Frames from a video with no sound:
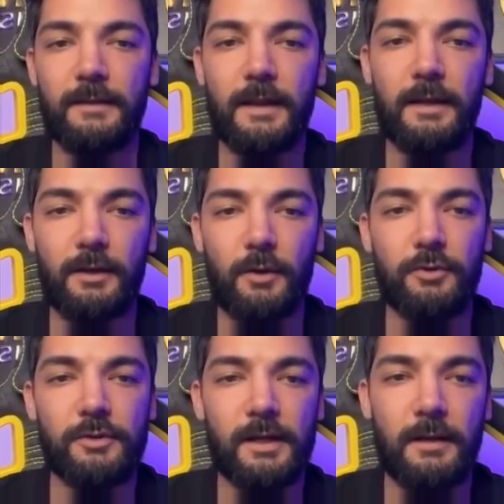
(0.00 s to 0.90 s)
I can
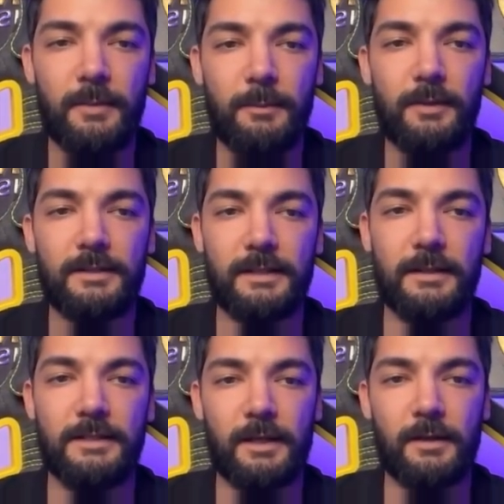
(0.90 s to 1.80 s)
also sell it by pressing
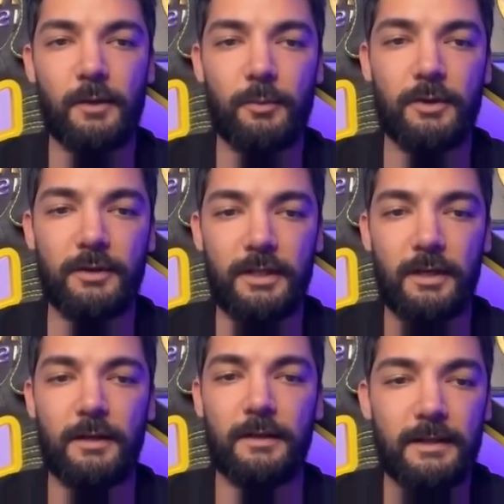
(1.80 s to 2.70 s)
the sell now button
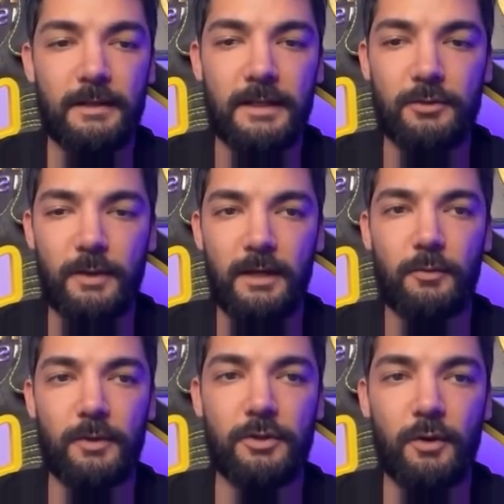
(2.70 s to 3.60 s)
here. In this way,
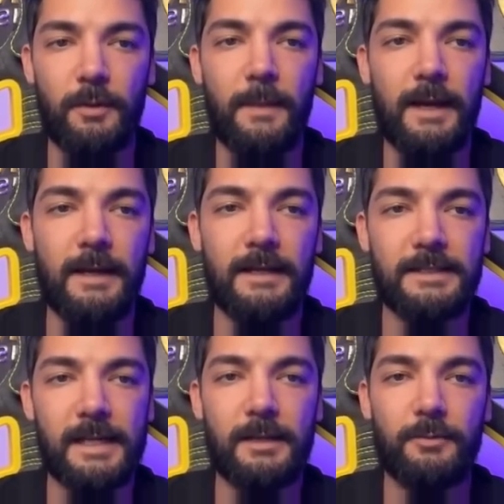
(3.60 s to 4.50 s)
we saw the buying and selling